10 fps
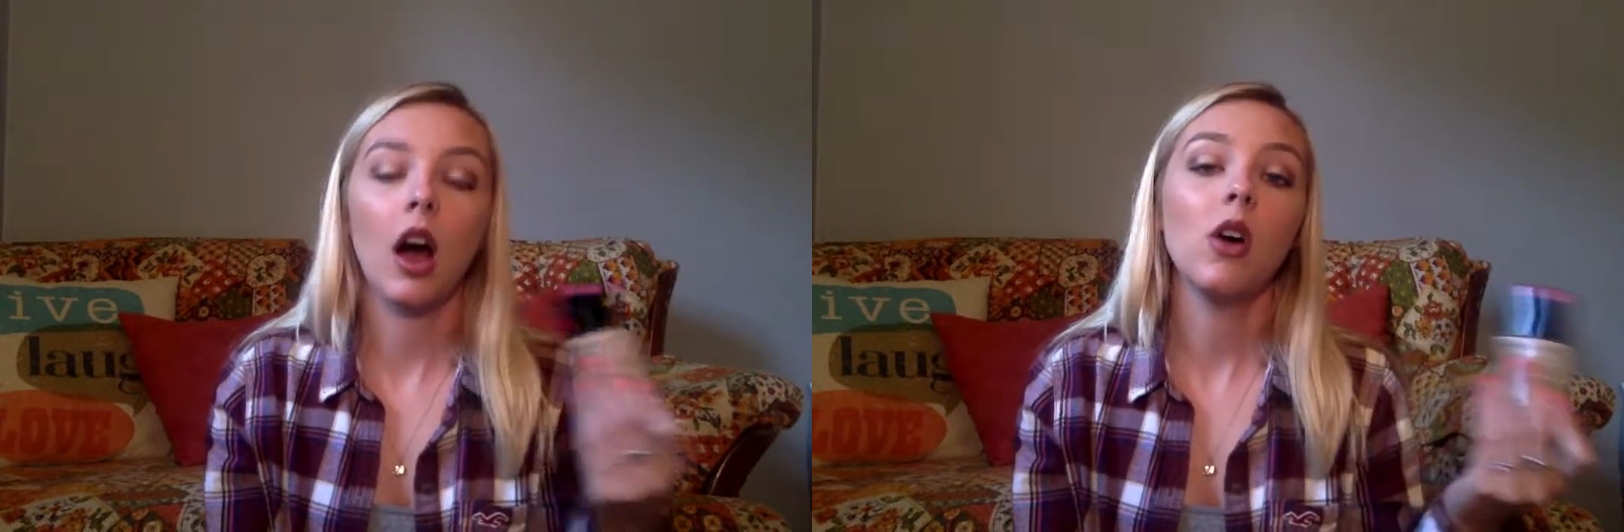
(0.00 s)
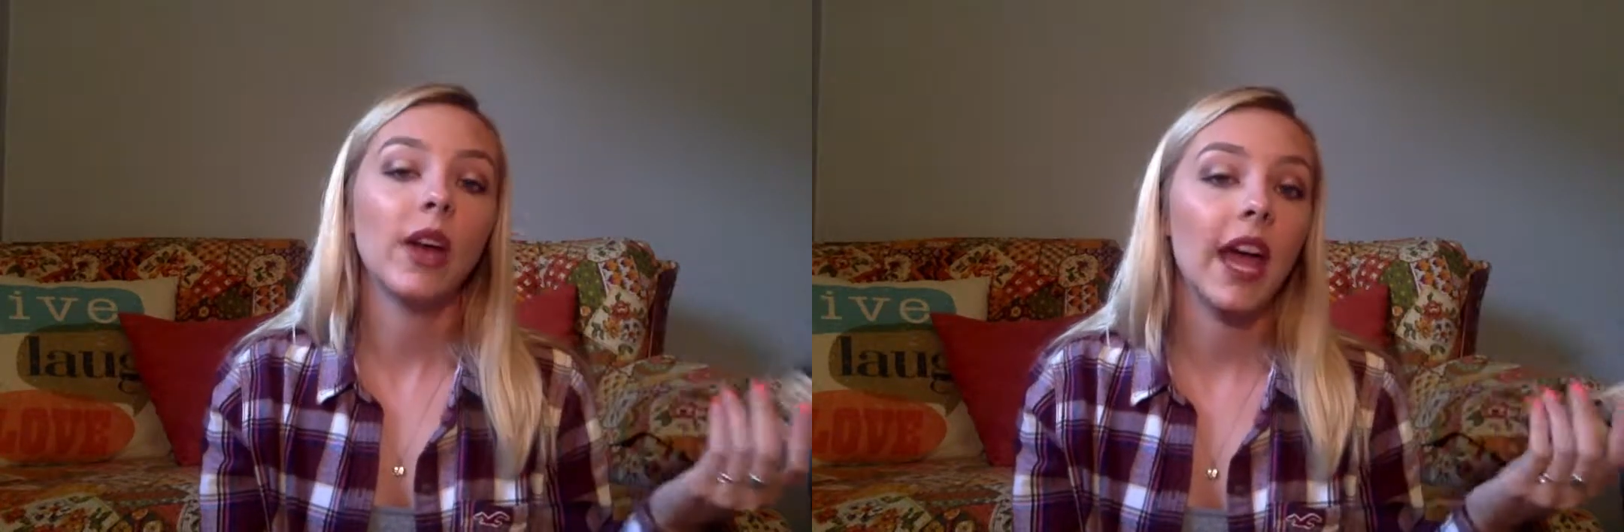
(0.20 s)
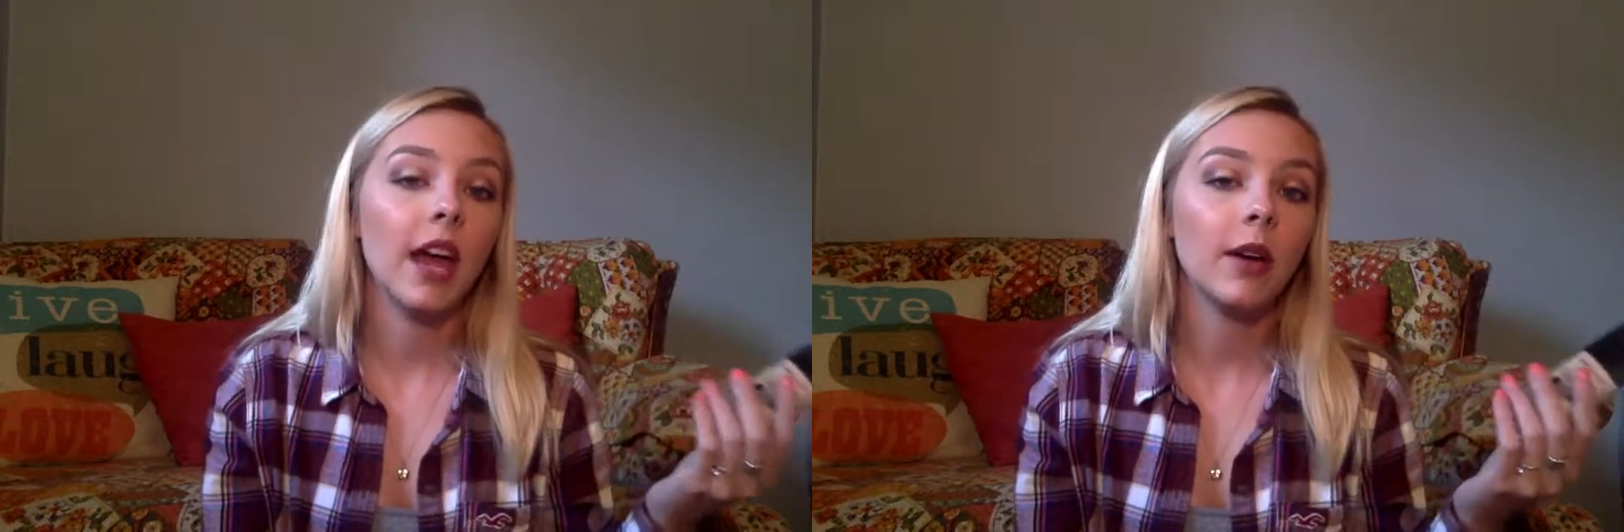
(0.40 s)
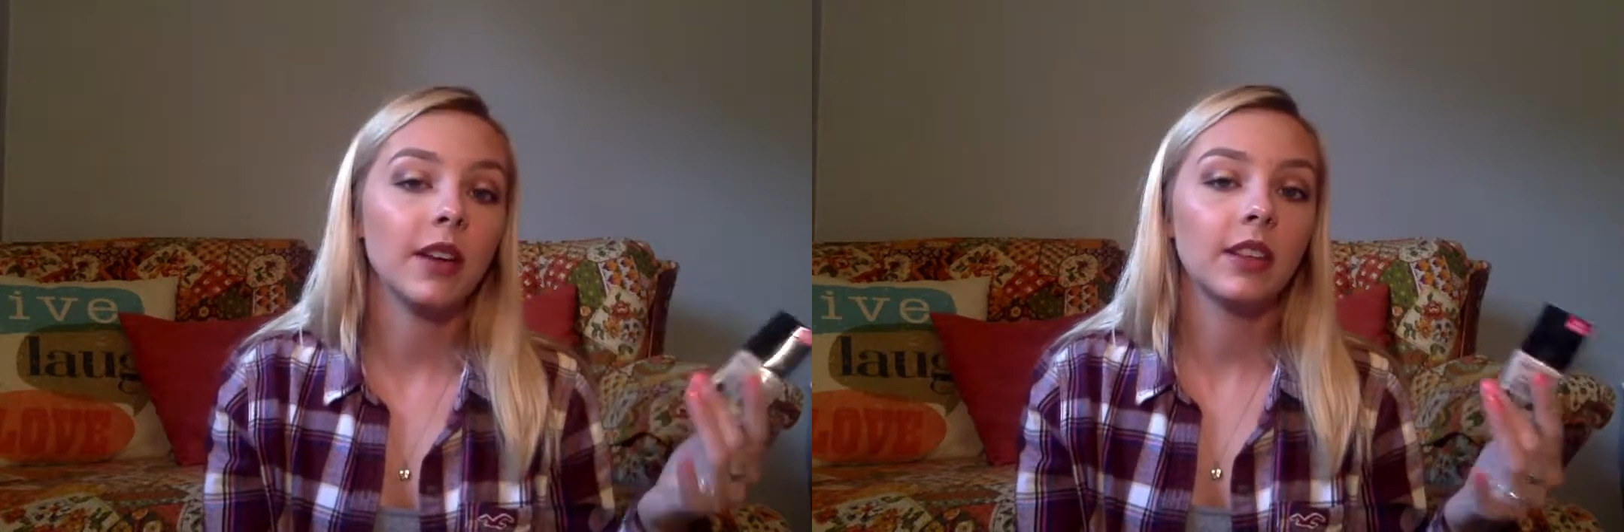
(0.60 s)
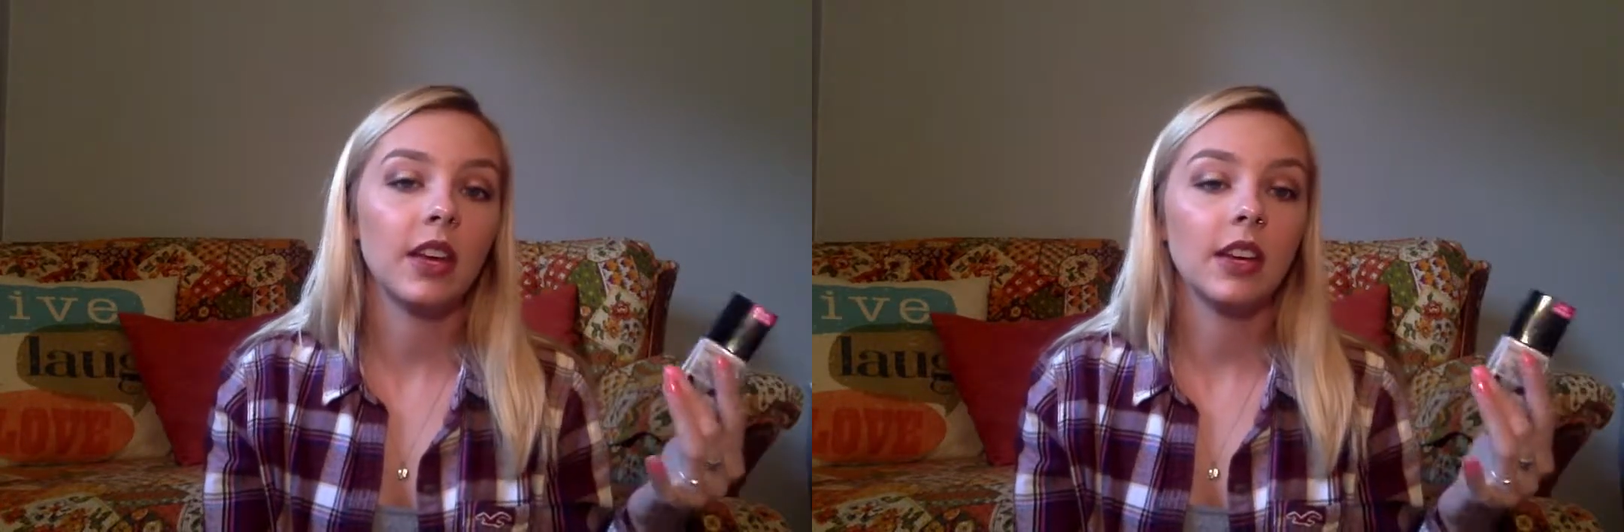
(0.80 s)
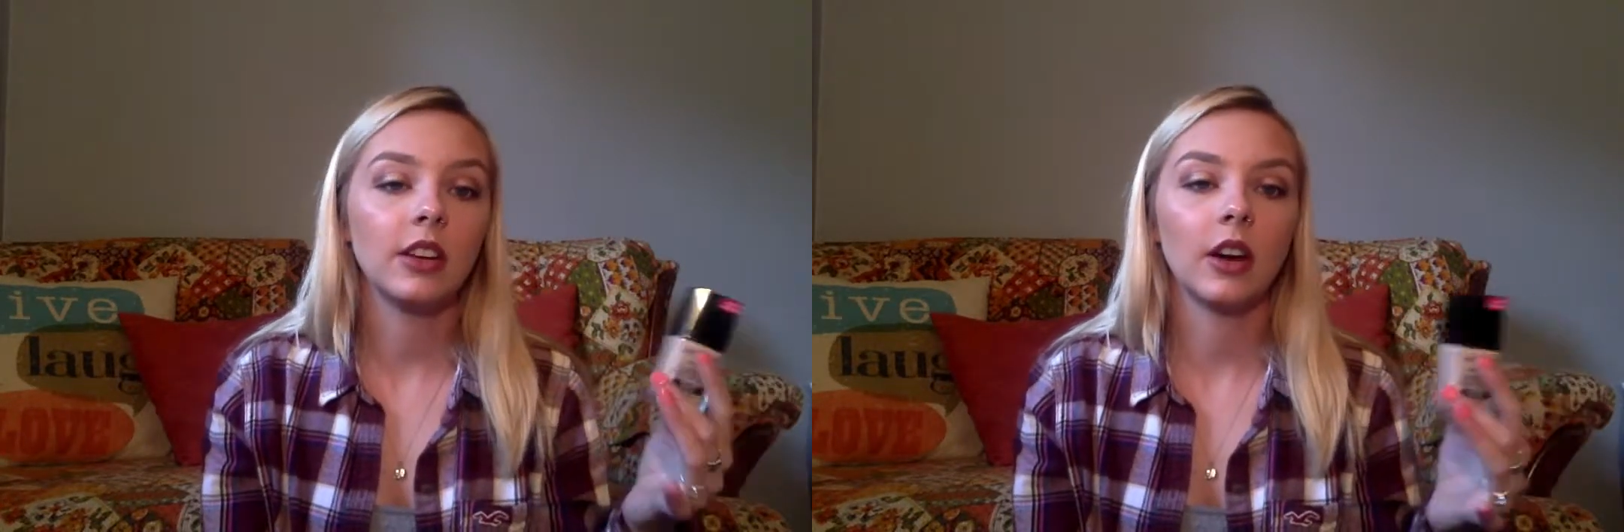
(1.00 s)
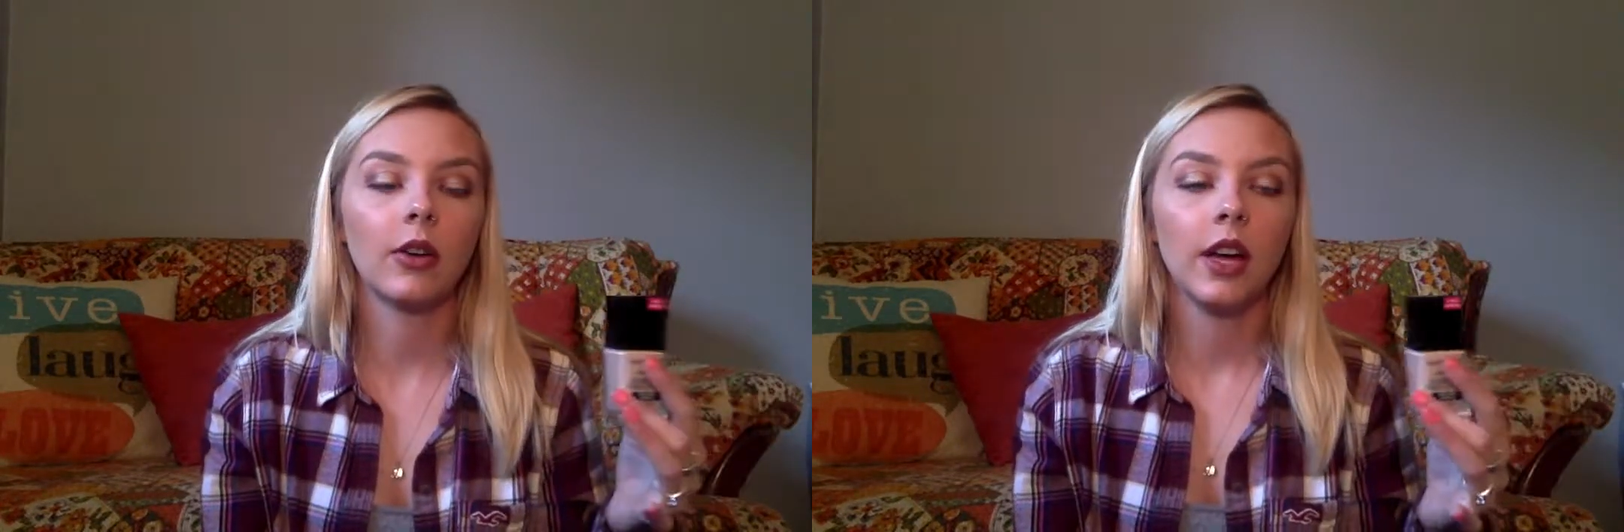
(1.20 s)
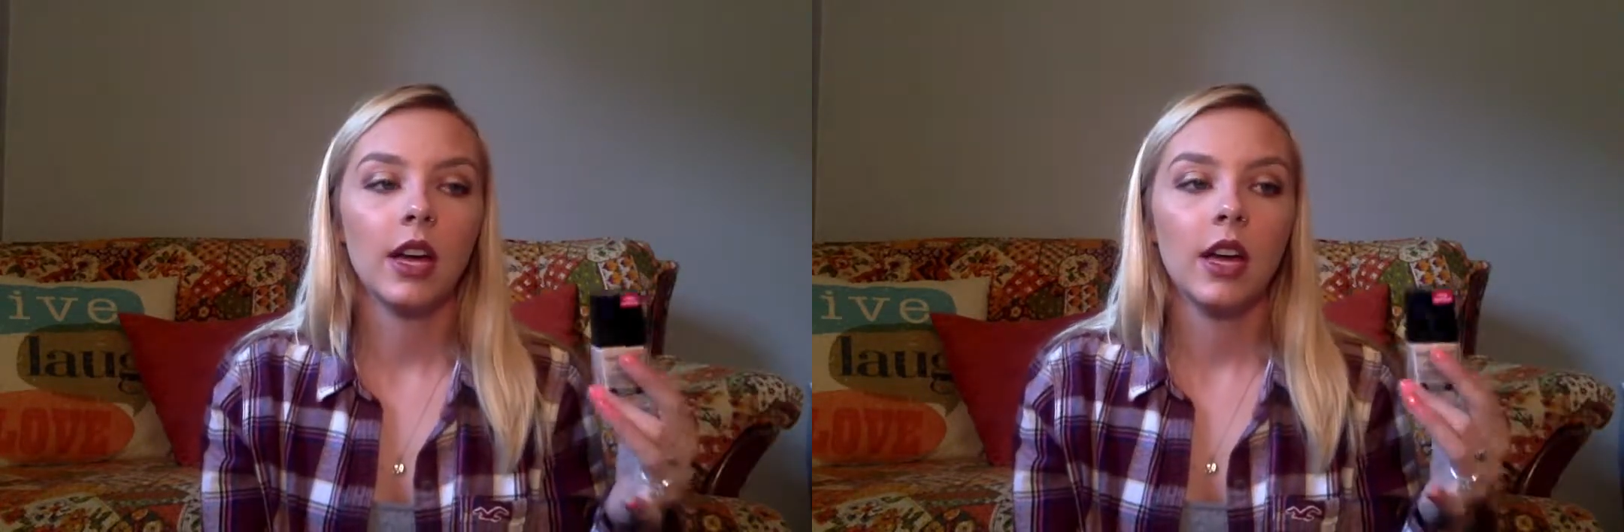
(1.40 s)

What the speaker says: okay with it, you know,